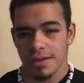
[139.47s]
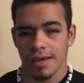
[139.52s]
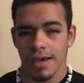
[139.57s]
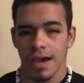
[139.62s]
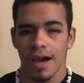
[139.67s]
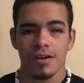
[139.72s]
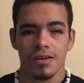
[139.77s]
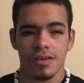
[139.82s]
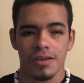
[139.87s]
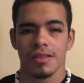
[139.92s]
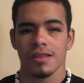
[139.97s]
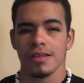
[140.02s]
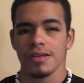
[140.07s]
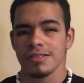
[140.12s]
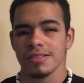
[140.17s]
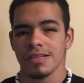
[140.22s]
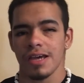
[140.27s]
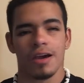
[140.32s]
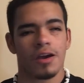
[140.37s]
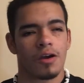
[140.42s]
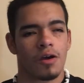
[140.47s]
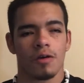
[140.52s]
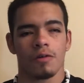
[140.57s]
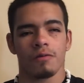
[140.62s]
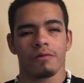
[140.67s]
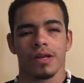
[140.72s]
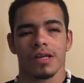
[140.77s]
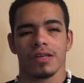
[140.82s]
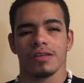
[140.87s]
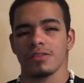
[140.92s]
Calculus, I
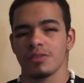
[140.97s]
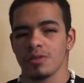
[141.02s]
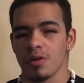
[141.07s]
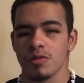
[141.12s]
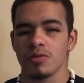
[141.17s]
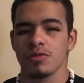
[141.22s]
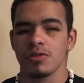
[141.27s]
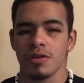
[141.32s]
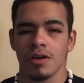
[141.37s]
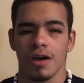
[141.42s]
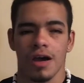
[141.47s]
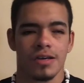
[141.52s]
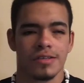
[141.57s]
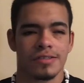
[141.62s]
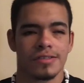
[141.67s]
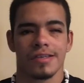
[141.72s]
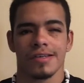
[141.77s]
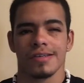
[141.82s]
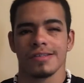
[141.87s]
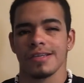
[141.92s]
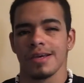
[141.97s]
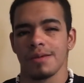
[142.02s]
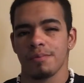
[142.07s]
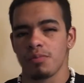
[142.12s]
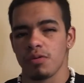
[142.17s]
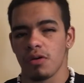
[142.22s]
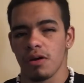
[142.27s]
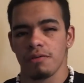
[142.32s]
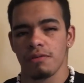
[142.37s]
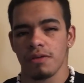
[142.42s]
already told you guys this in
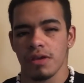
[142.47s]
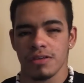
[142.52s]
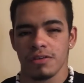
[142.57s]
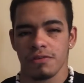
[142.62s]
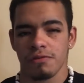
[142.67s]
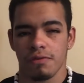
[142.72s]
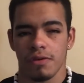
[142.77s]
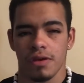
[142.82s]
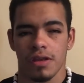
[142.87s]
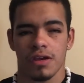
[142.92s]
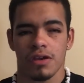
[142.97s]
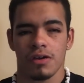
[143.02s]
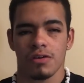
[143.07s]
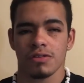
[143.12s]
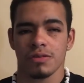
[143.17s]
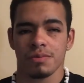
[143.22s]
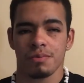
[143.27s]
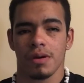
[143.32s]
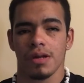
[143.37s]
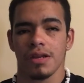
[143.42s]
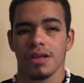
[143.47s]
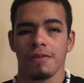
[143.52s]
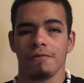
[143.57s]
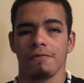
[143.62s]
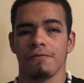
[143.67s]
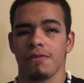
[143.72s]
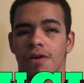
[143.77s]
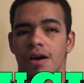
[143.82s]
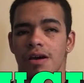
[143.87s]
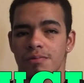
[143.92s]
previous videos, but
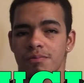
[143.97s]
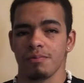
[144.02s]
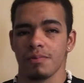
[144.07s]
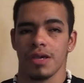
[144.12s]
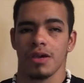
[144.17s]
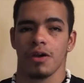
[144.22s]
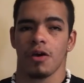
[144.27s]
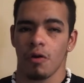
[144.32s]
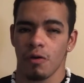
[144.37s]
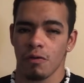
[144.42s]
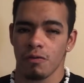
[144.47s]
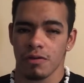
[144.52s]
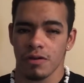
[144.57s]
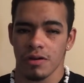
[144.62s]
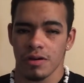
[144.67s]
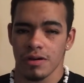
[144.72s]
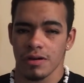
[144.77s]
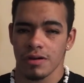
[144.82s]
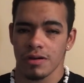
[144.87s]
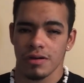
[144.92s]
it me over.